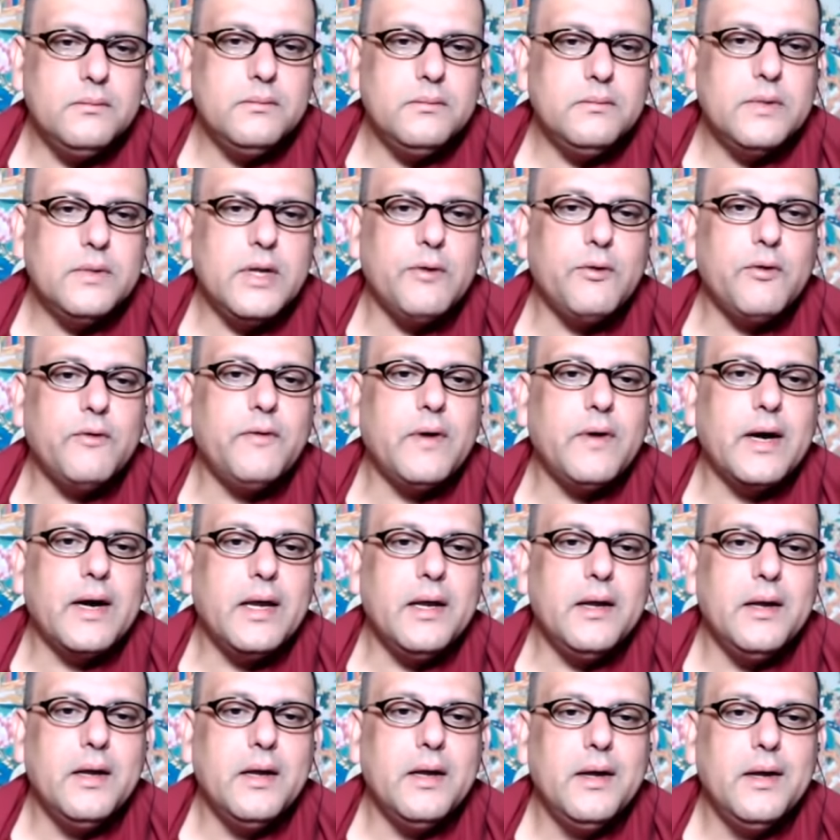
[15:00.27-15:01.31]
They were
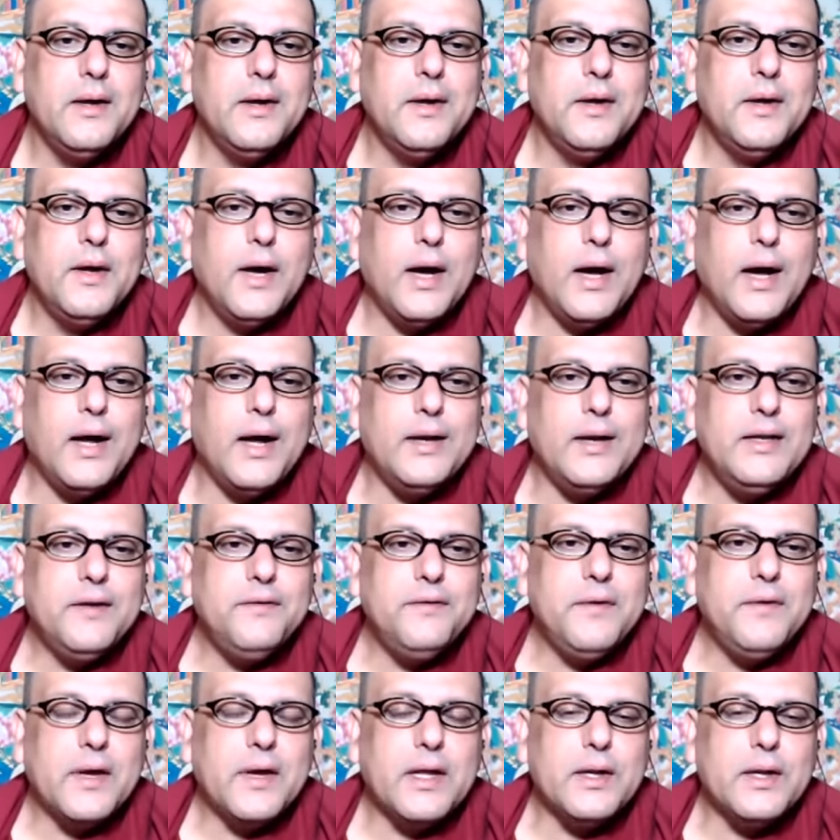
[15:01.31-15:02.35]
very
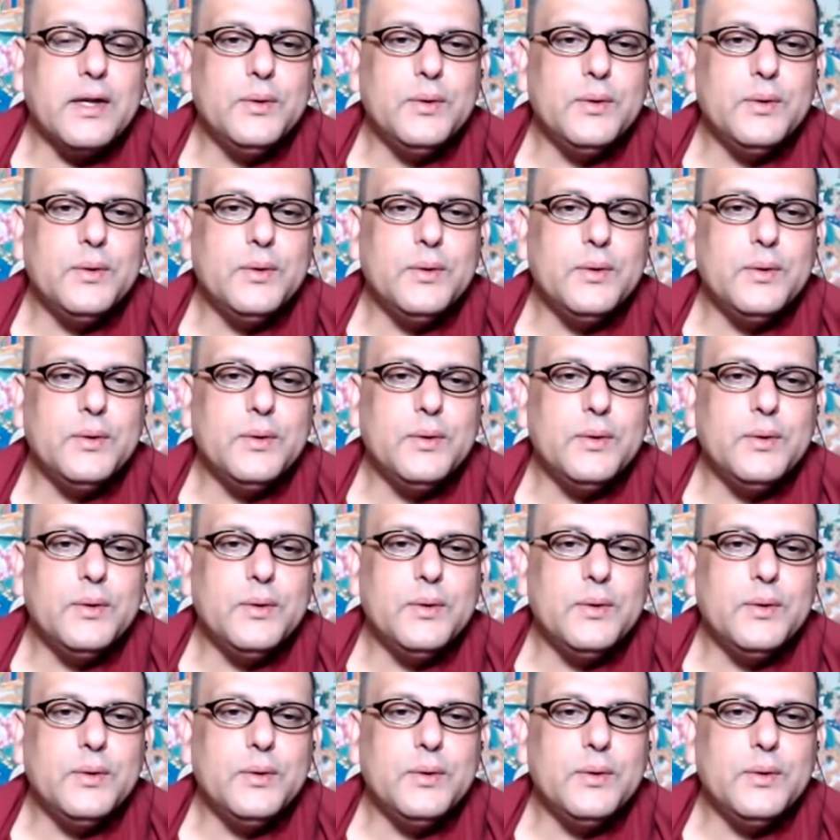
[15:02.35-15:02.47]
difficult